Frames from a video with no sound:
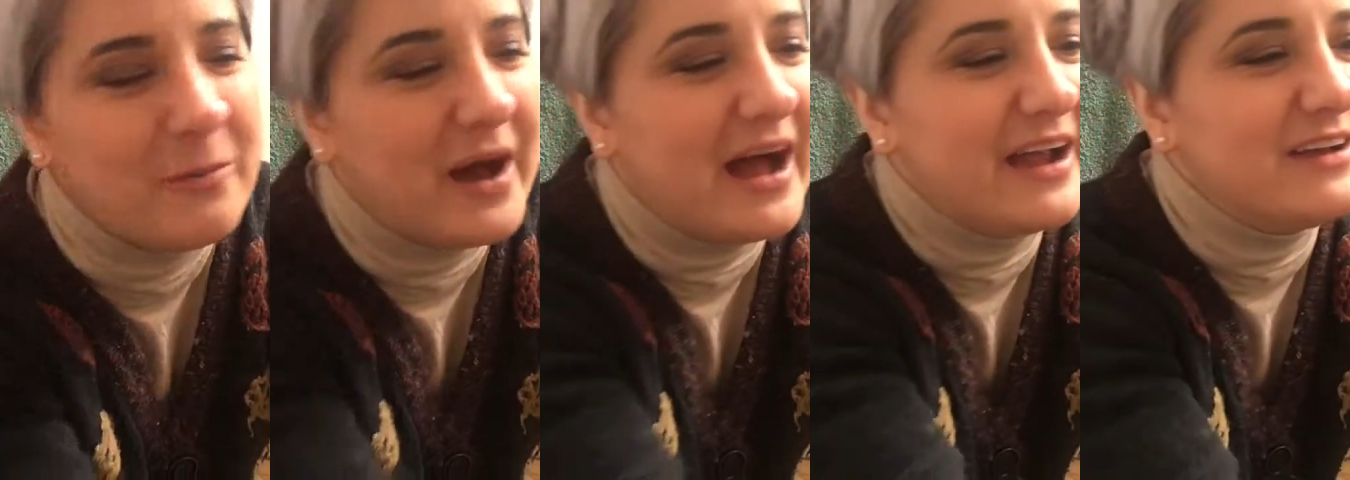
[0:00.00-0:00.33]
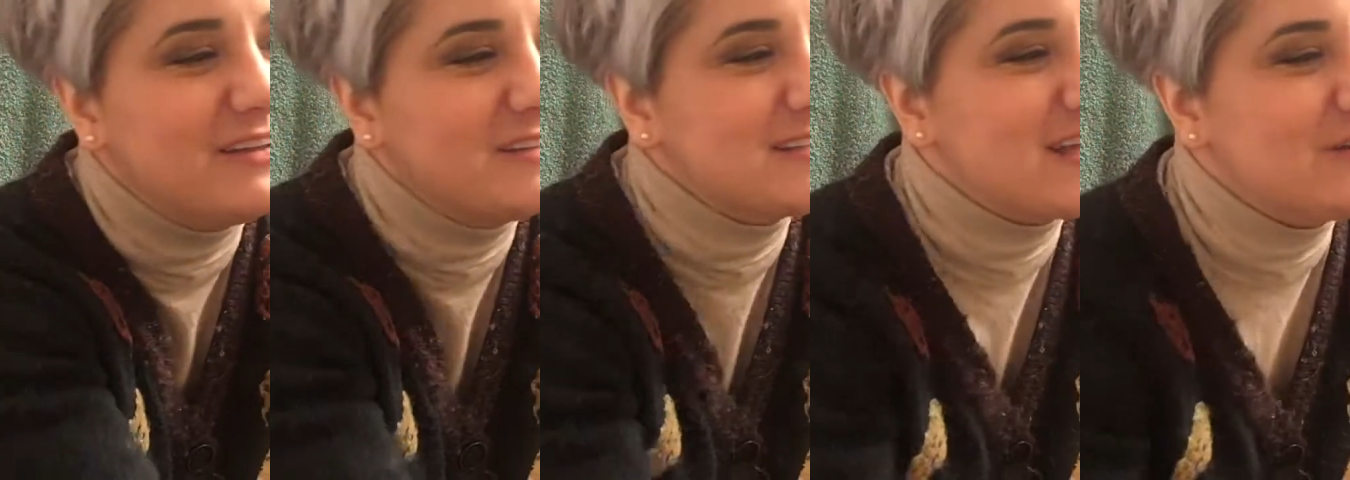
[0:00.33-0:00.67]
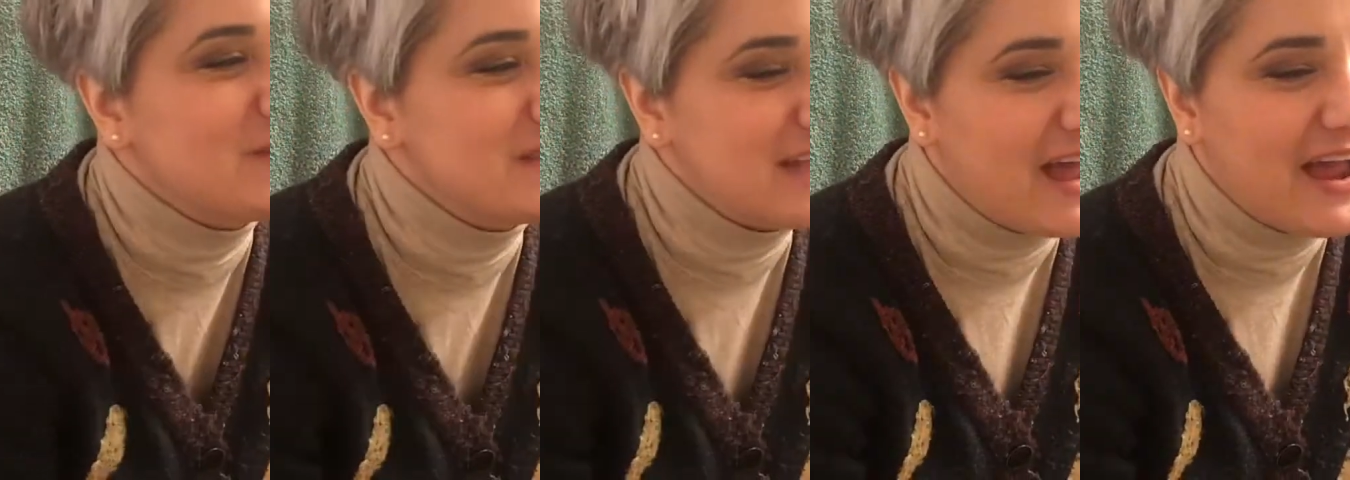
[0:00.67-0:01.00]
miles
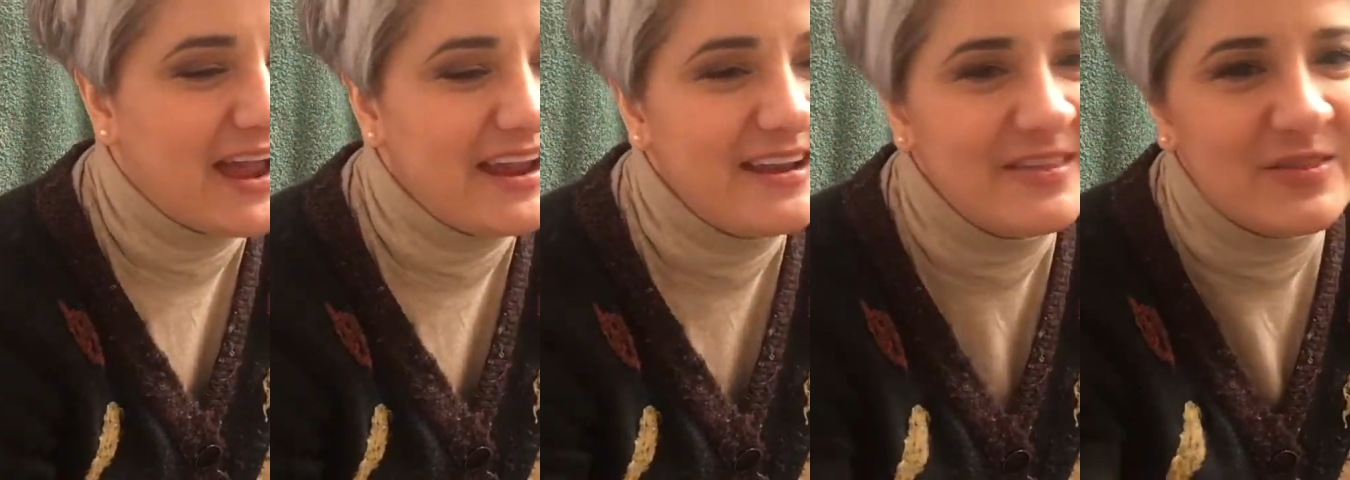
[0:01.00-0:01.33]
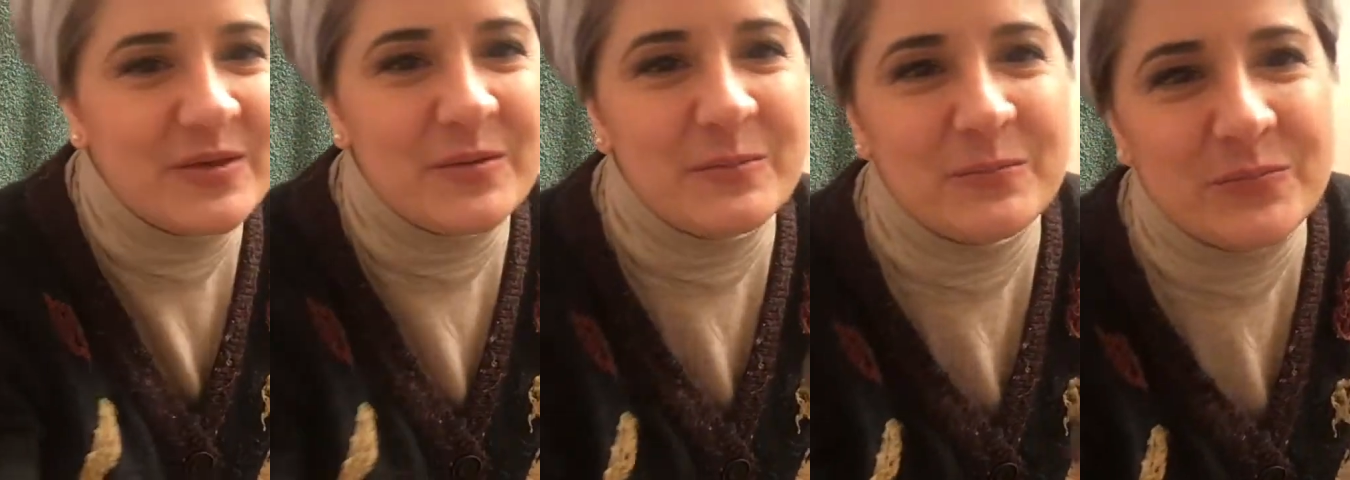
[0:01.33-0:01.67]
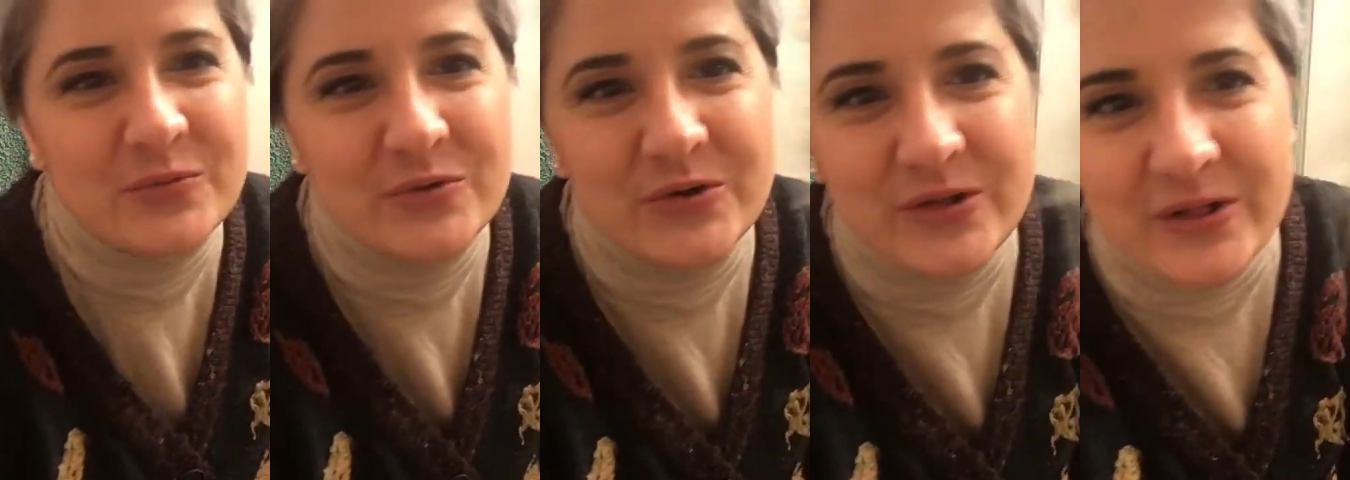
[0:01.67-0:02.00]
outside in the
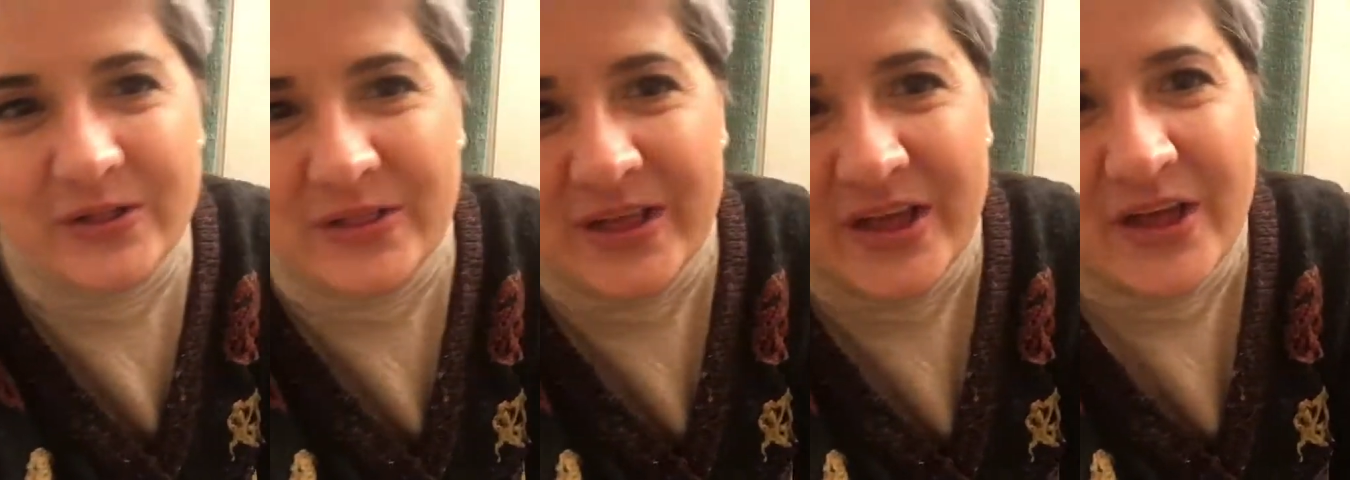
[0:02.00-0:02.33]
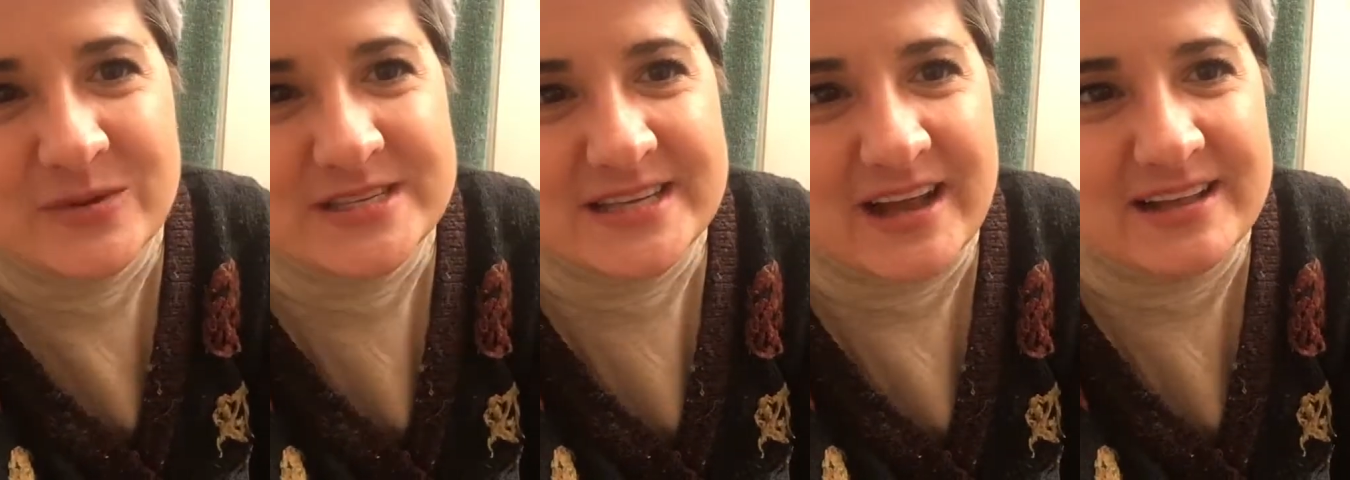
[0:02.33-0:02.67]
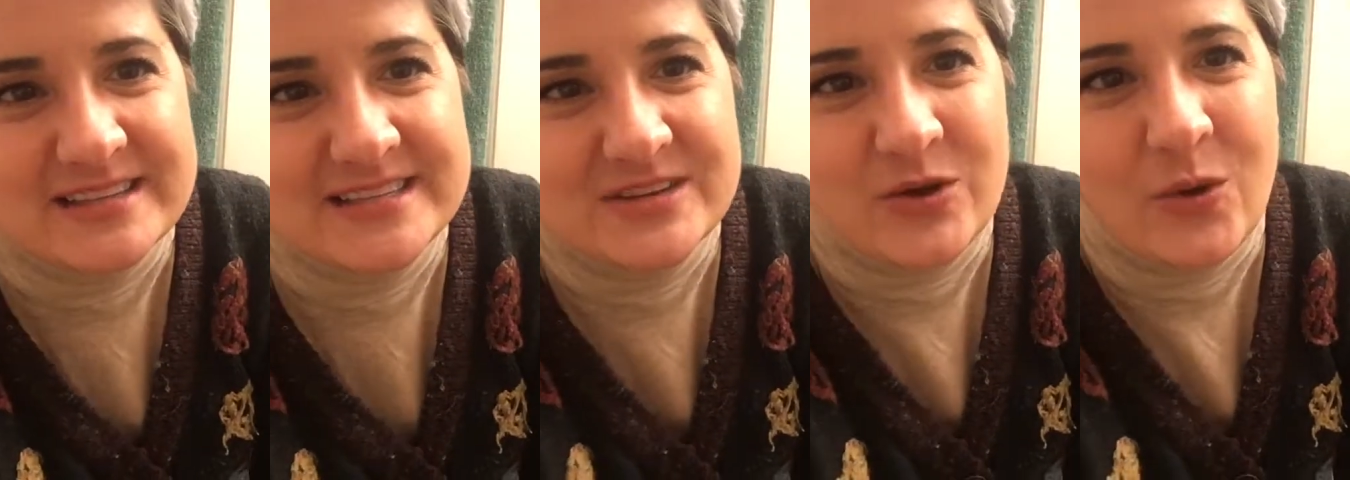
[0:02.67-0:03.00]
brutal
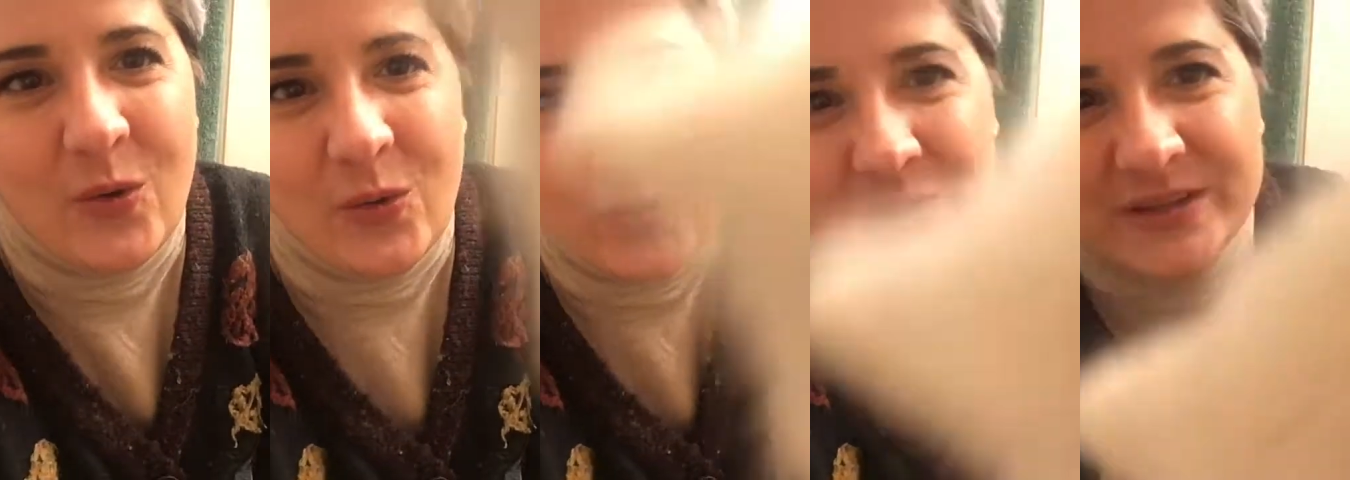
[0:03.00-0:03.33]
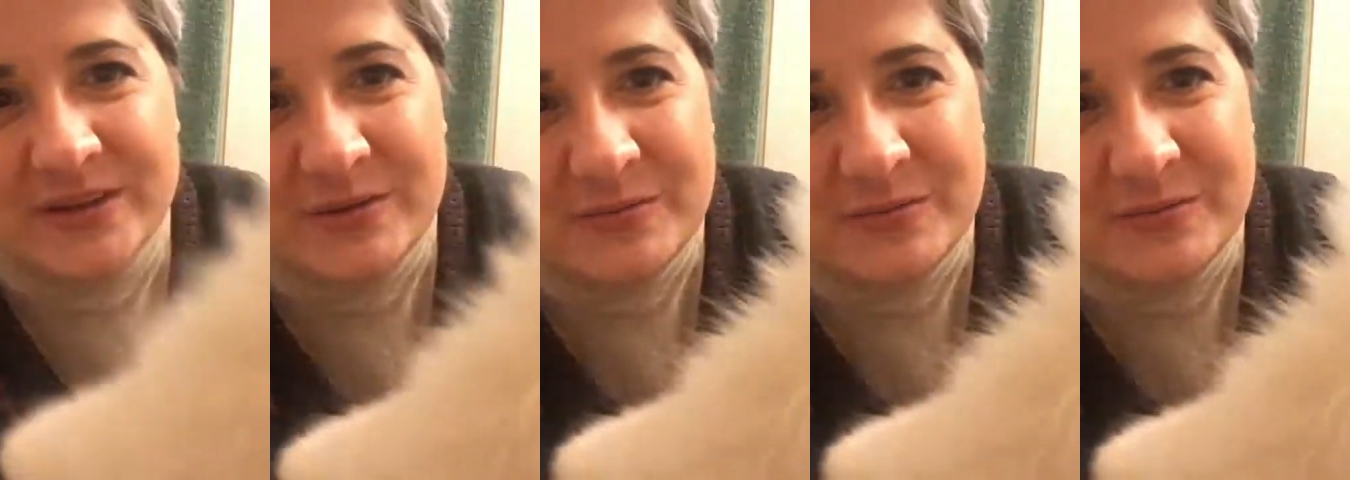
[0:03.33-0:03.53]
Wisconsin cold.